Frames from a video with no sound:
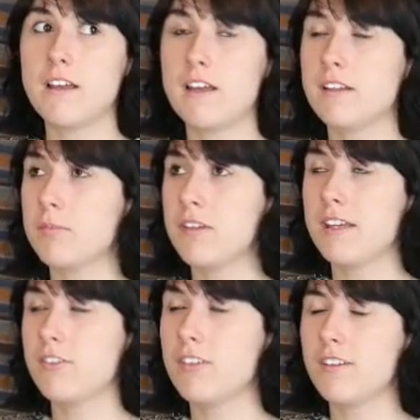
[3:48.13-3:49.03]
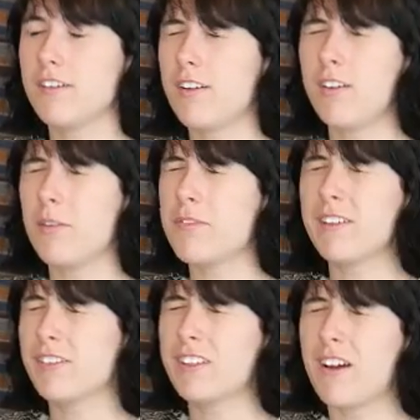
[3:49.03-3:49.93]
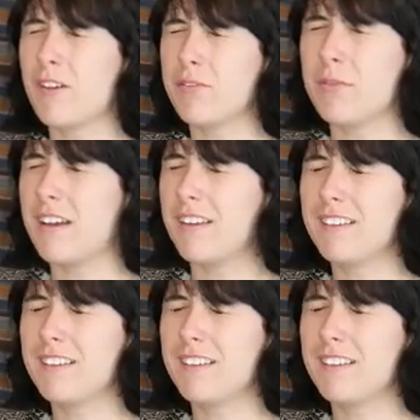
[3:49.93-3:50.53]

adaptation. Oh, I'm still scarred from that.